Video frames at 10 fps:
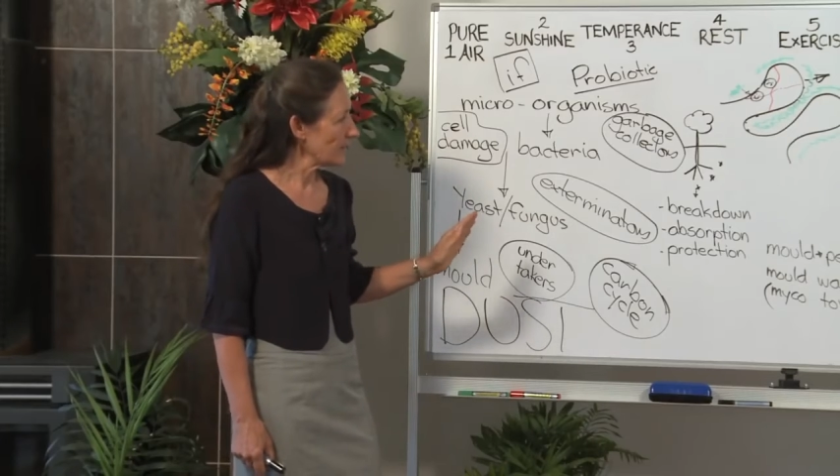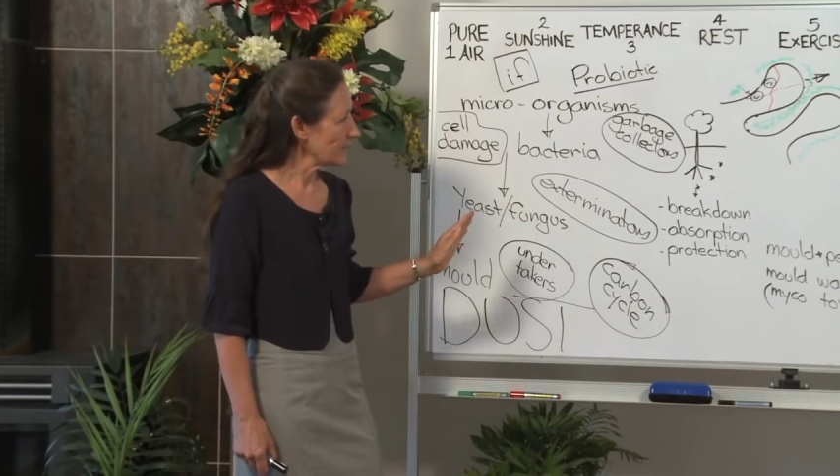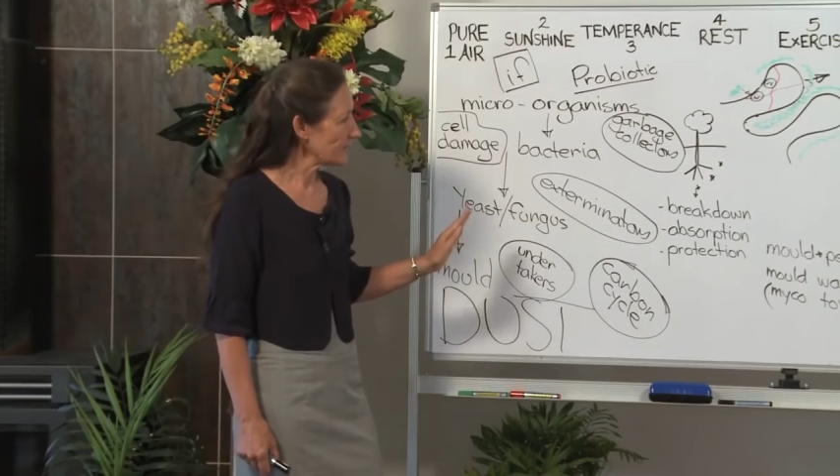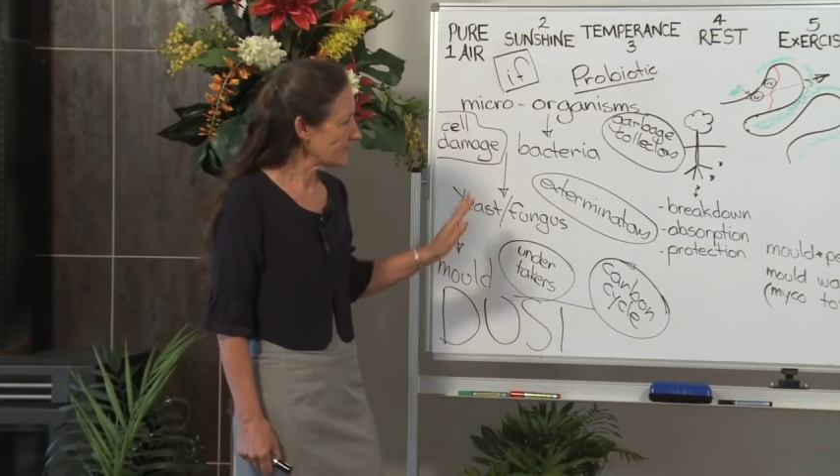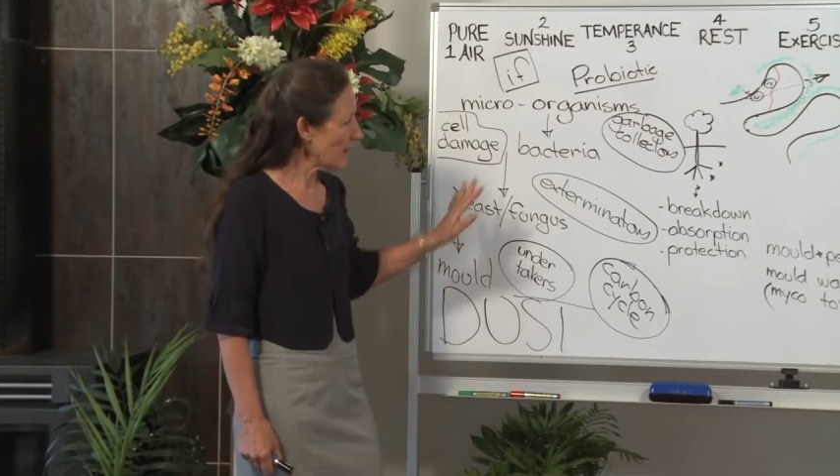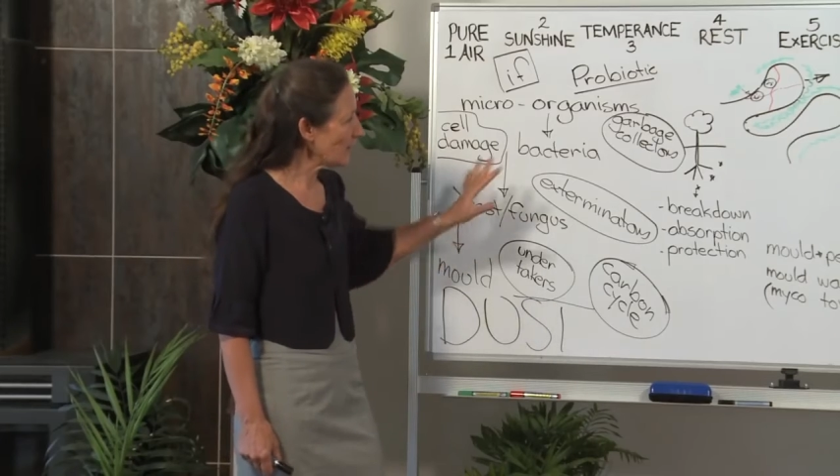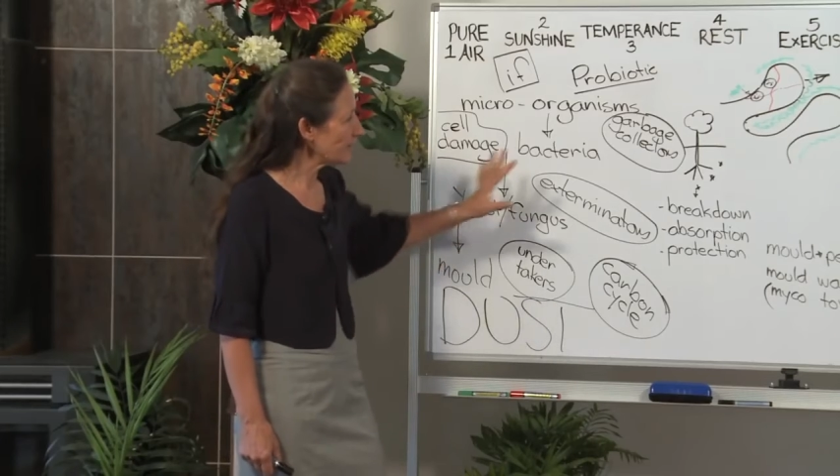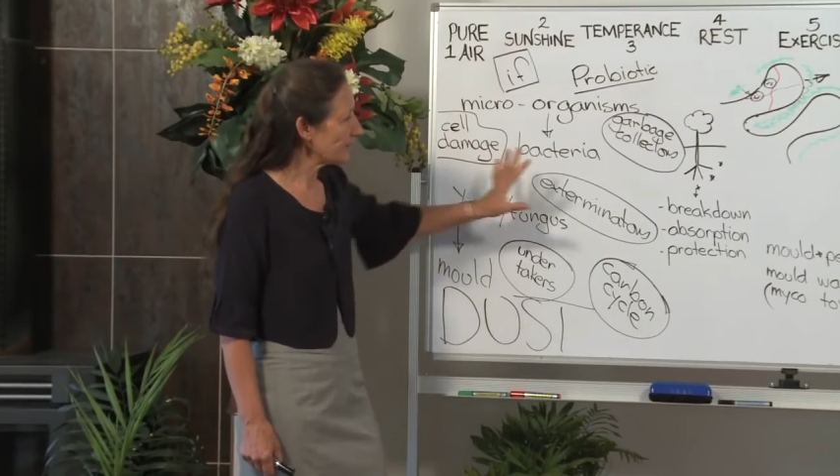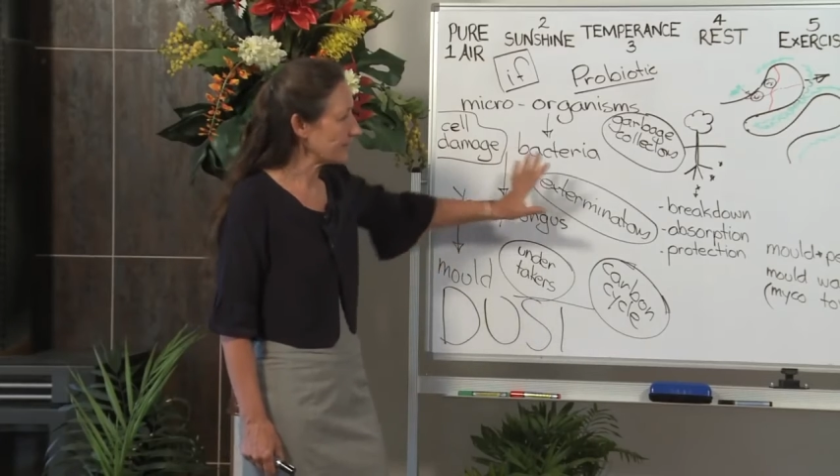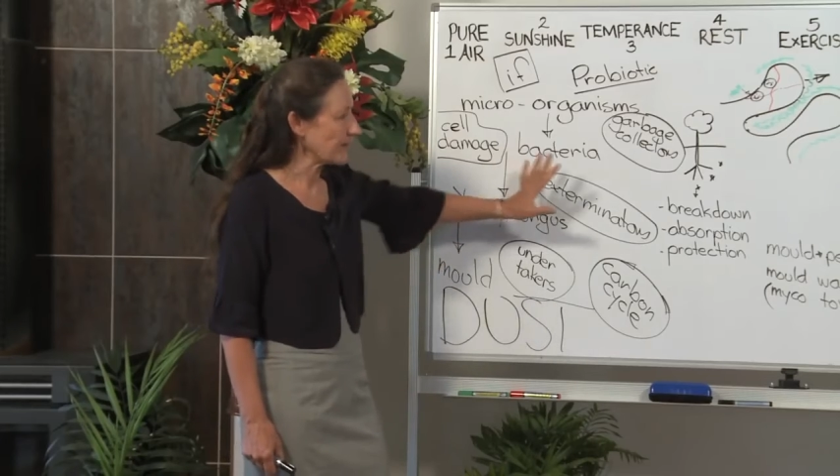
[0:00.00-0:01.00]
the role
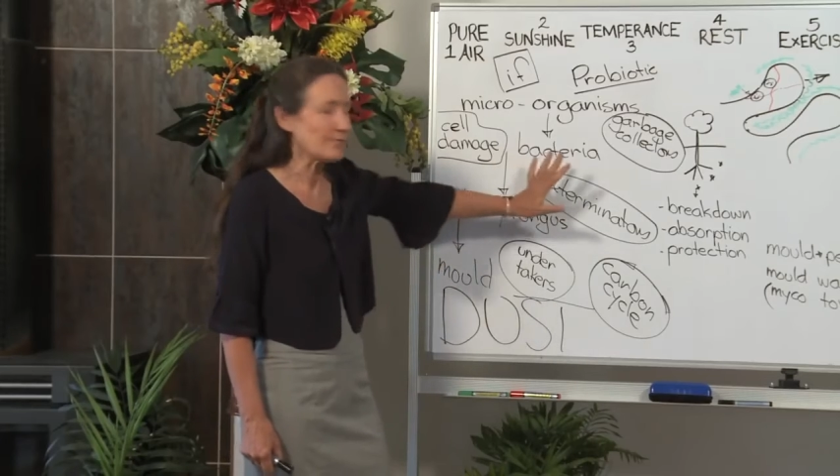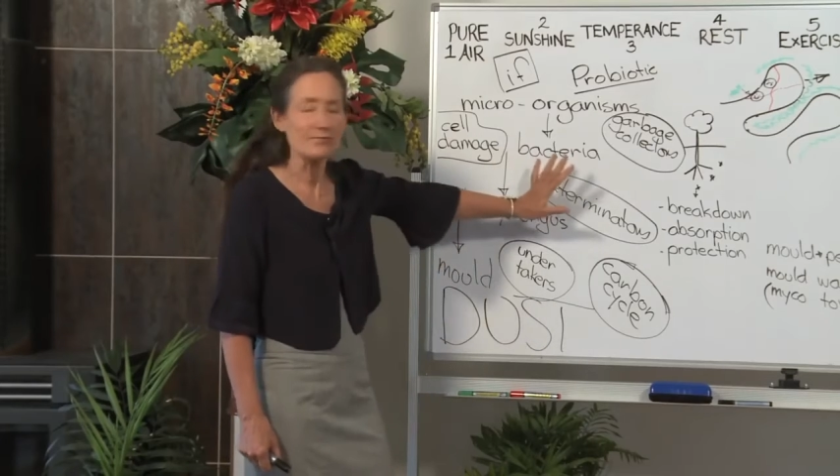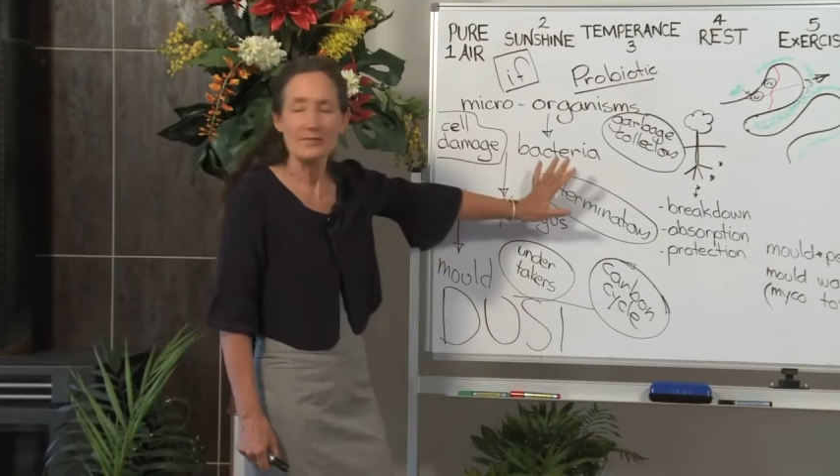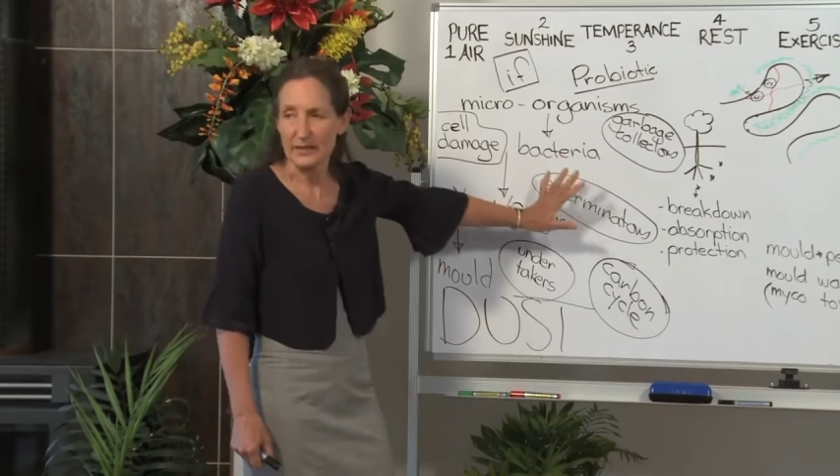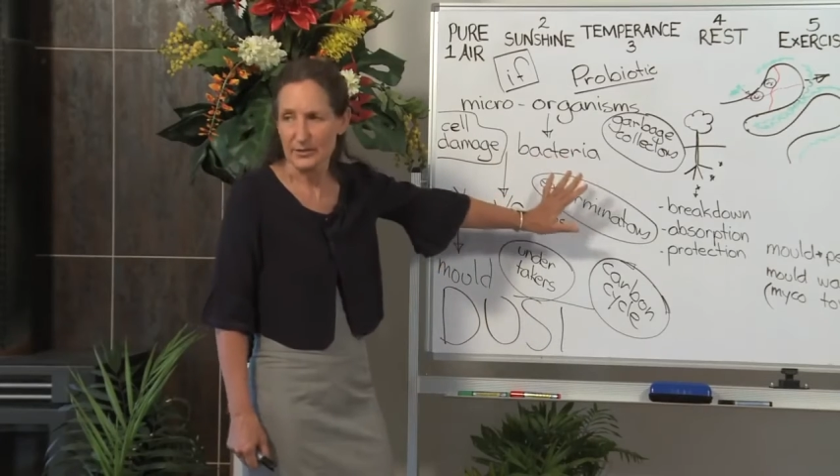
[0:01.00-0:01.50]
that they really